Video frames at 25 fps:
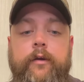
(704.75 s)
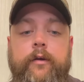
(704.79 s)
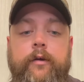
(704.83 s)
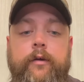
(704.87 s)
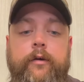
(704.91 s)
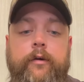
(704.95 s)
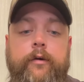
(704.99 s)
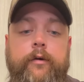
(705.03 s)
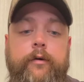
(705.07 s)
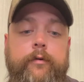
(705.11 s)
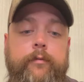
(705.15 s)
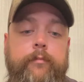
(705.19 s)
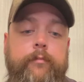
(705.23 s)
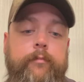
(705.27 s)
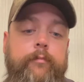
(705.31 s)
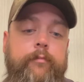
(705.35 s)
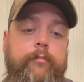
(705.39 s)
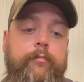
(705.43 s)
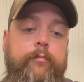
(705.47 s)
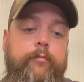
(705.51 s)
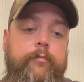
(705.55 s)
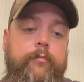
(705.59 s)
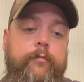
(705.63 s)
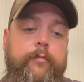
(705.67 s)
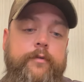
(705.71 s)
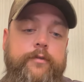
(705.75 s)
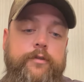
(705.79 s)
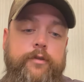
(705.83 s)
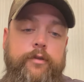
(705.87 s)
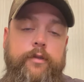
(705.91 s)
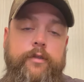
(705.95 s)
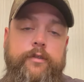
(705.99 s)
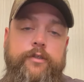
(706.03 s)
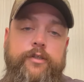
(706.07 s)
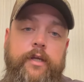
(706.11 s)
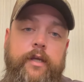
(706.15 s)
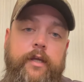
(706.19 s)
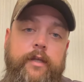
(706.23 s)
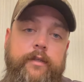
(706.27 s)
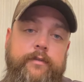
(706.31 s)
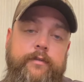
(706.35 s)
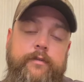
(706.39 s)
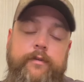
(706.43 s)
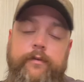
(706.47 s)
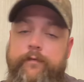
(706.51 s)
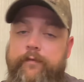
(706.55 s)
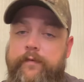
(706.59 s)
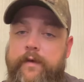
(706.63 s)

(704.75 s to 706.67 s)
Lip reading: So the